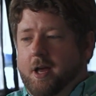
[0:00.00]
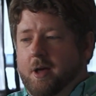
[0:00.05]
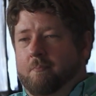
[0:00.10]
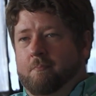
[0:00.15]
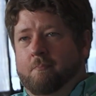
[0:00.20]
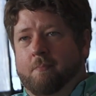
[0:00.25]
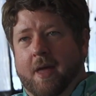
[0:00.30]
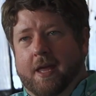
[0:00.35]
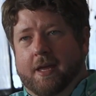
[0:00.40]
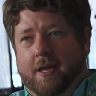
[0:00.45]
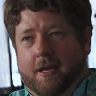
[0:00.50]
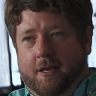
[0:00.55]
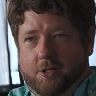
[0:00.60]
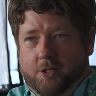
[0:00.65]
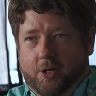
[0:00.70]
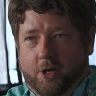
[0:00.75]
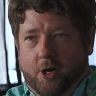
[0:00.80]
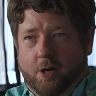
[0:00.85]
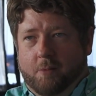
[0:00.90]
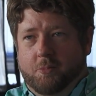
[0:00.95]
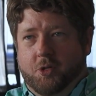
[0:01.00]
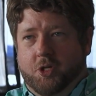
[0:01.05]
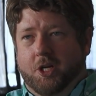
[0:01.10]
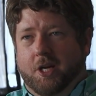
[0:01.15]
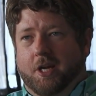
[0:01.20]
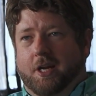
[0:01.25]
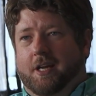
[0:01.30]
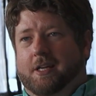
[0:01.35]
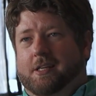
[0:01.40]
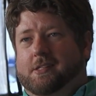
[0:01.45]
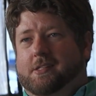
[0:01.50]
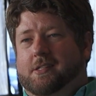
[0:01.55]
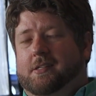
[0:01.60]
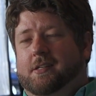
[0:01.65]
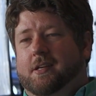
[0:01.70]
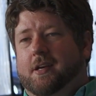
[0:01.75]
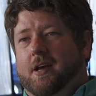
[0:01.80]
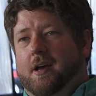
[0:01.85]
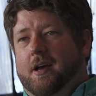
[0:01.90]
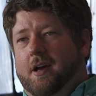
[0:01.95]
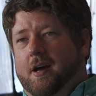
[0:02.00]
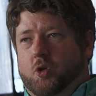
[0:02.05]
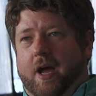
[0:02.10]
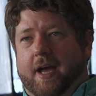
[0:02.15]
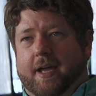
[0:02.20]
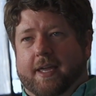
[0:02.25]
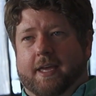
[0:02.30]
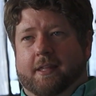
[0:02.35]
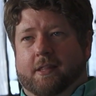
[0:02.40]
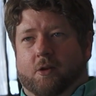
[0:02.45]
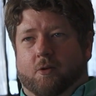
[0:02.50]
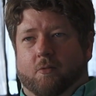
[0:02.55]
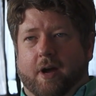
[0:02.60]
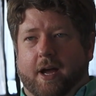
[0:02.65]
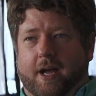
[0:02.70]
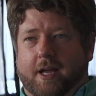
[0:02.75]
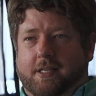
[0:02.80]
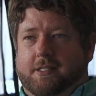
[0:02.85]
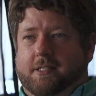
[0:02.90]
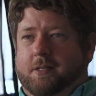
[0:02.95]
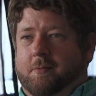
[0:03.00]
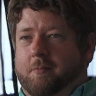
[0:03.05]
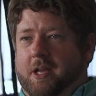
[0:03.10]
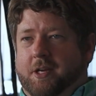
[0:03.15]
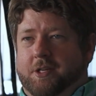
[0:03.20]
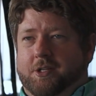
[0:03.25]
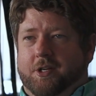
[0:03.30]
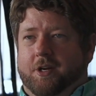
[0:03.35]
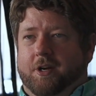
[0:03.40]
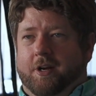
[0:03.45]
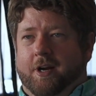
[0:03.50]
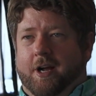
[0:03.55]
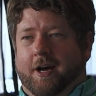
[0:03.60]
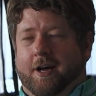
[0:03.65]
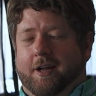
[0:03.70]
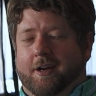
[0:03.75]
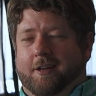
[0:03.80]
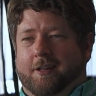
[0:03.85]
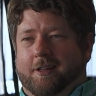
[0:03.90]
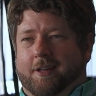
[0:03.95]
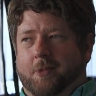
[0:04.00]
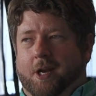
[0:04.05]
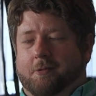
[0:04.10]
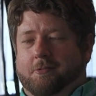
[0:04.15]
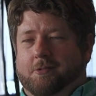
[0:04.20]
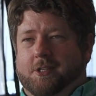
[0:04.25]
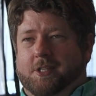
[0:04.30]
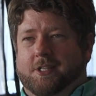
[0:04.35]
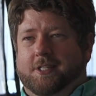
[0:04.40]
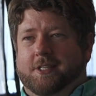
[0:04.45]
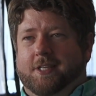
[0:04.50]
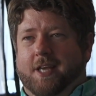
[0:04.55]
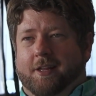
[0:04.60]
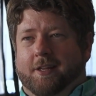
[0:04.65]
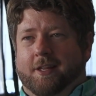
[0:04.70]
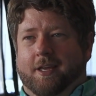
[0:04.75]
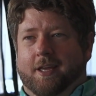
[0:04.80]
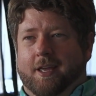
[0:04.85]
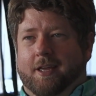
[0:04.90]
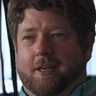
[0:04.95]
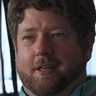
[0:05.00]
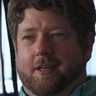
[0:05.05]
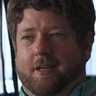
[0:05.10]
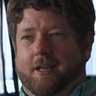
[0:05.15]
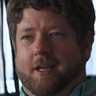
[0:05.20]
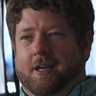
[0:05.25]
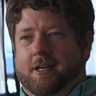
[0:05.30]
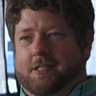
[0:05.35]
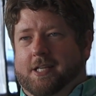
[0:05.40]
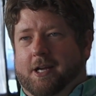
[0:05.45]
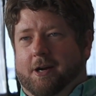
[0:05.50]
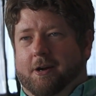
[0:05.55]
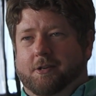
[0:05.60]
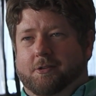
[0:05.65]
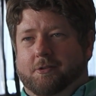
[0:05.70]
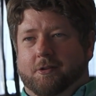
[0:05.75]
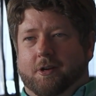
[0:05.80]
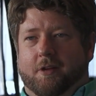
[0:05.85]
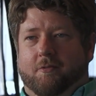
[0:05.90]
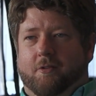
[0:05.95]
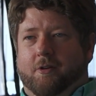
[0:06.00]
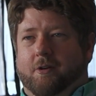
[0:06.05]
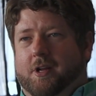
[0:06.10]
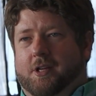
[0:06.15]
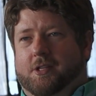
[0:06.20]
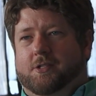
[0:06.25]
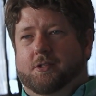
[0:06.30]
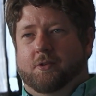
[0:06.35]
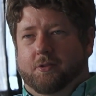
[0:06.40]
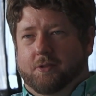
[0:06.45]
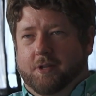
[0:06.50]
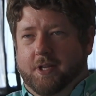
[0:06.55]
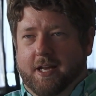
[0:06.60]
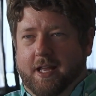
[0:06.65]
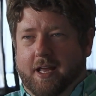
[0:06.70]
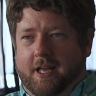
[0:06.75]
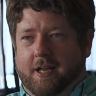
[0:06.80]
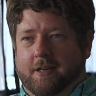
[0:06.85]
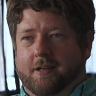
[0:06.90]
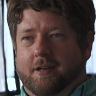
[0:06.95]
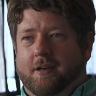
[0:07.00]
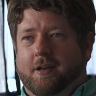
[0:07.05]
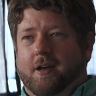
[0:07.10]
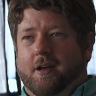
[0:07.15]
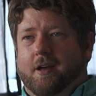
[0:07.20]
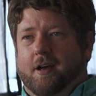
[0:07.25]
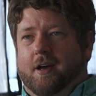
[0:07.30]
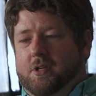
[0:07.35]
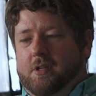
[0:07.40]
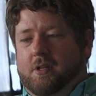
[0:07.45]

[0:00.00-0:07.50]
making term sheets, tracking the rights to make sure you're not selling it in a territory you've already sold it in.